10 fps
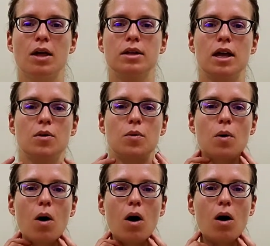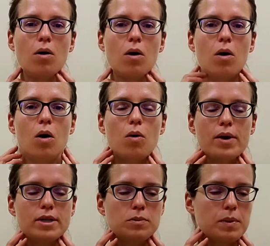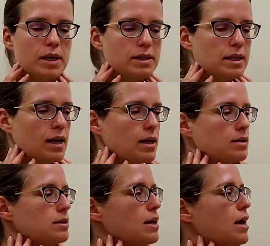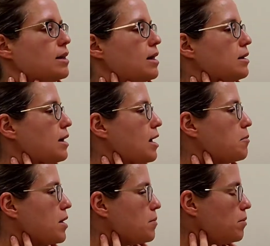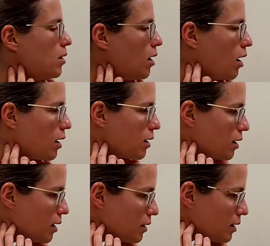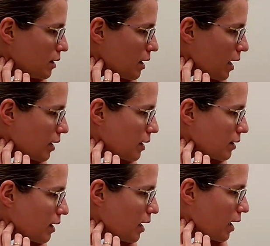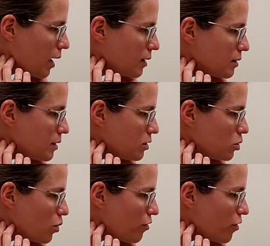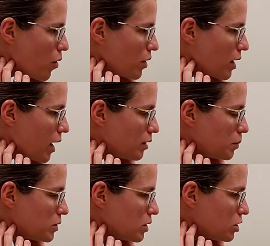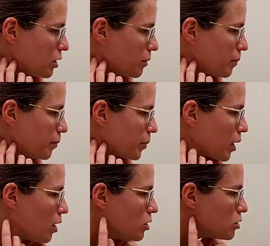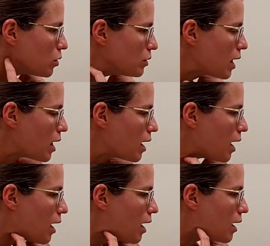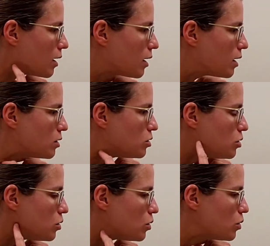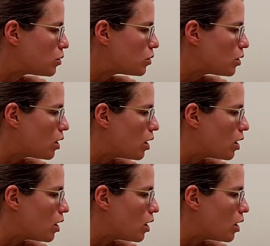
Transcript: They will always be tense, and then they may block the neck and the head into a forward head position. So they are to